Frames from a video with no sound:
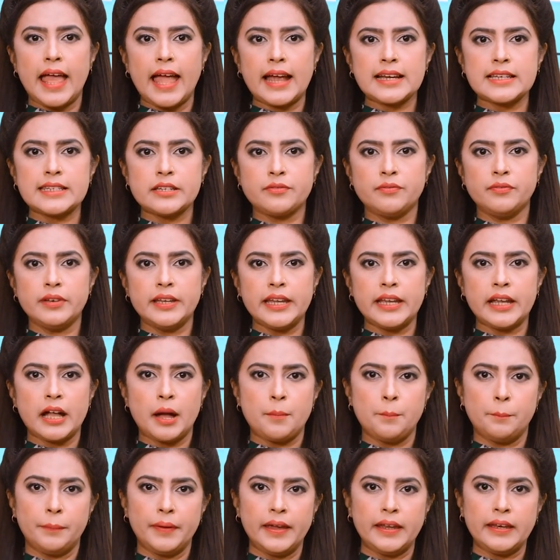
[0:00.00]
actively
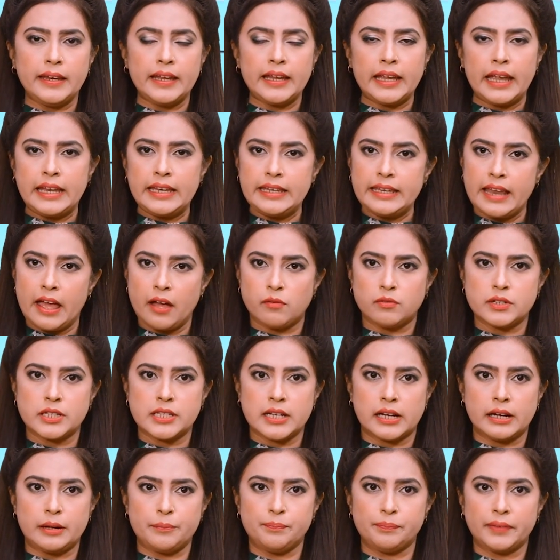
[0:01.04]
campaigning in
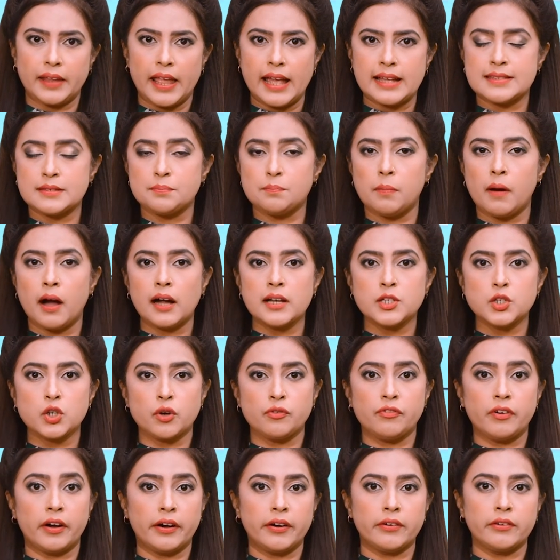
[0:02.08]
Nevada as part
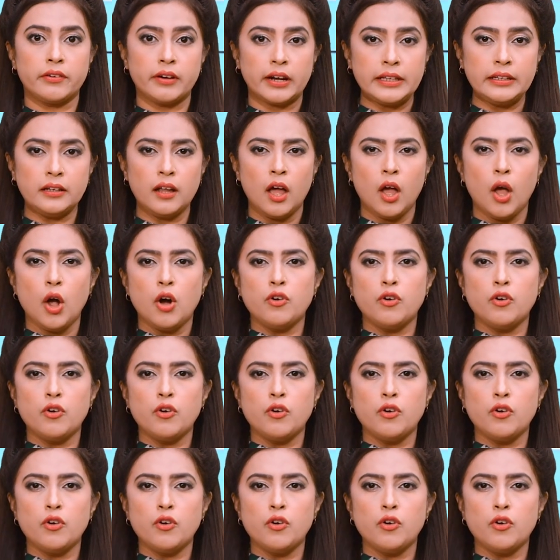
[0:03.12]
of her run